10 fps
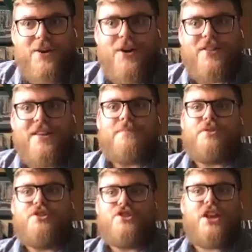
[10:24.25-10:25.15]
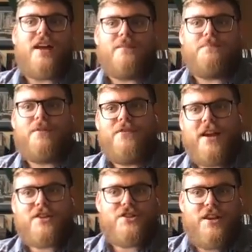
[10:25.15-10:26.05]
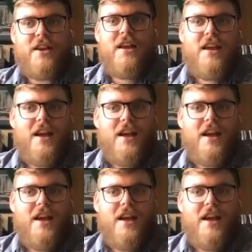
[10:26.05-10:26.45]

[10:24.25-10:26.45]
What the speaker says: Or at least project perfection.